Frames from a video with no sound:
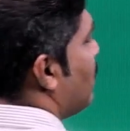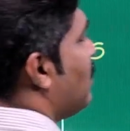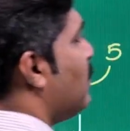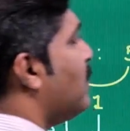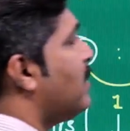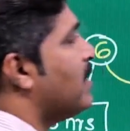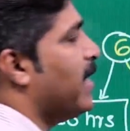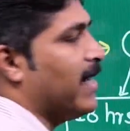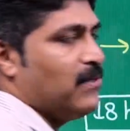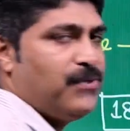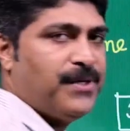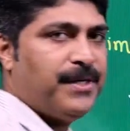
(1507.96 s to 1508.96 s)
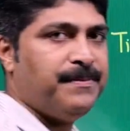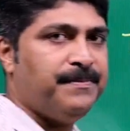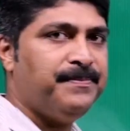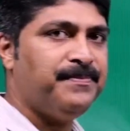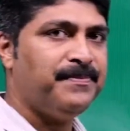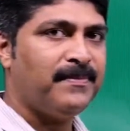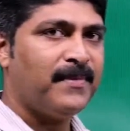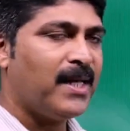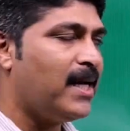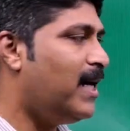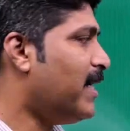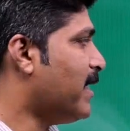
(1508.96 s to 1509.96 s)
So this is the answer.
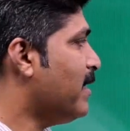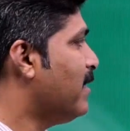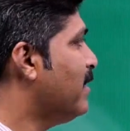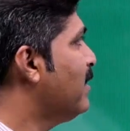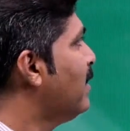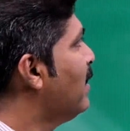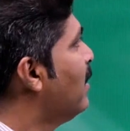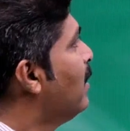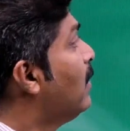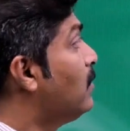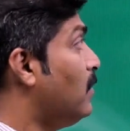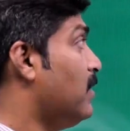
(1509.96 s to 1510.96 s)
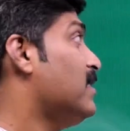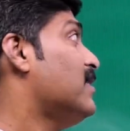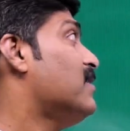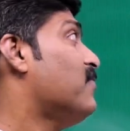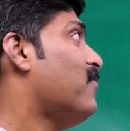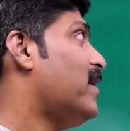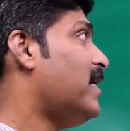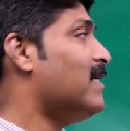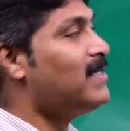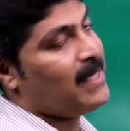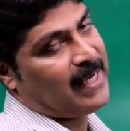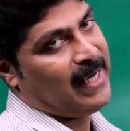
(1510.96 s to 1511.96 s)
Got it? So this is a very
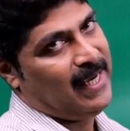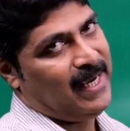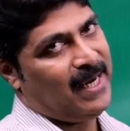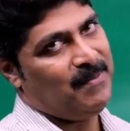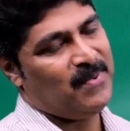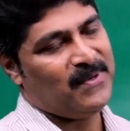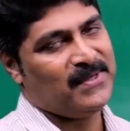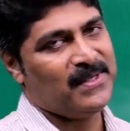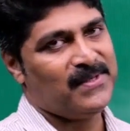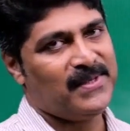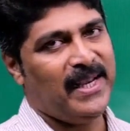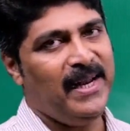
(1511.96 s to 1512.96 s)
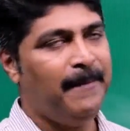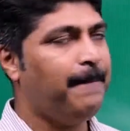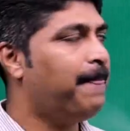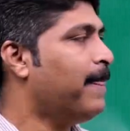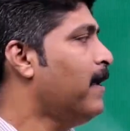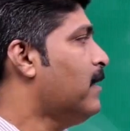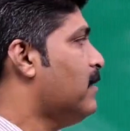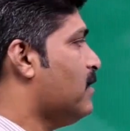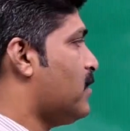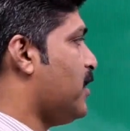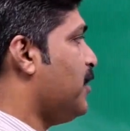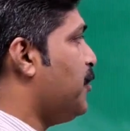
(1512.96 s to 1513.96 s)
tricky approaching style,
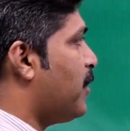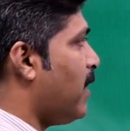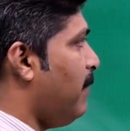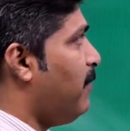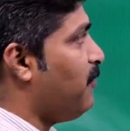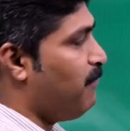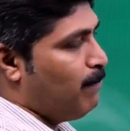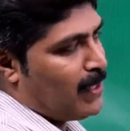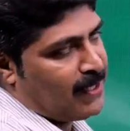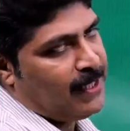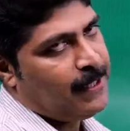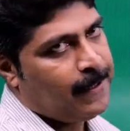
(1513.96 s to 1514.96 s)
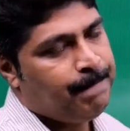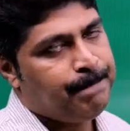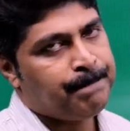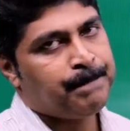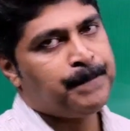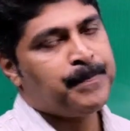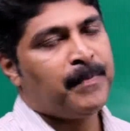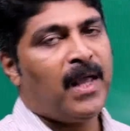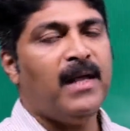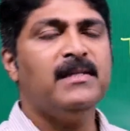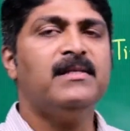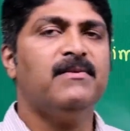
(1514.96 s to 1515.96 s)
this ratio type of method.
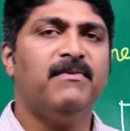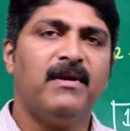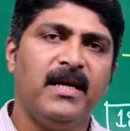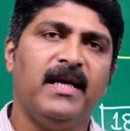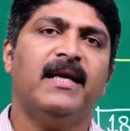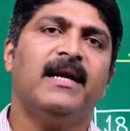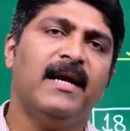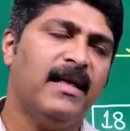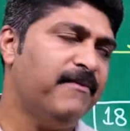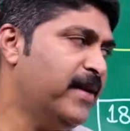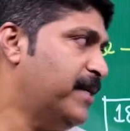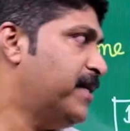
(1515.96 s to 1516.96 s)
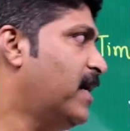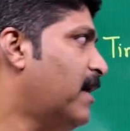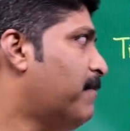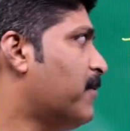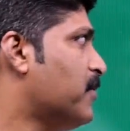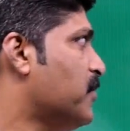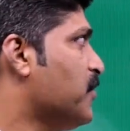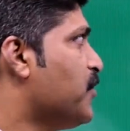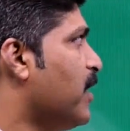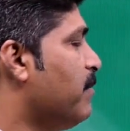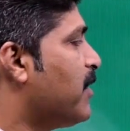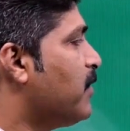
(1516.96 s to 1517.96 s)
It's a very relevant approaching
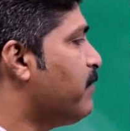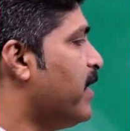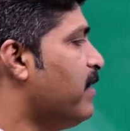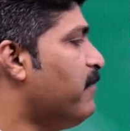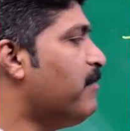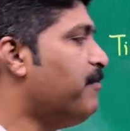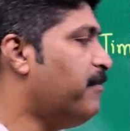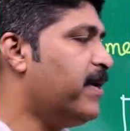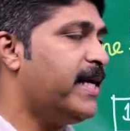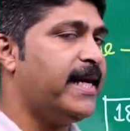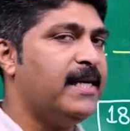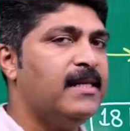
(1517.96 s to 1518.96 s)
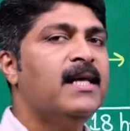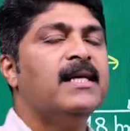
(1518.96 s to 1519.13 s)
style because whenever we will get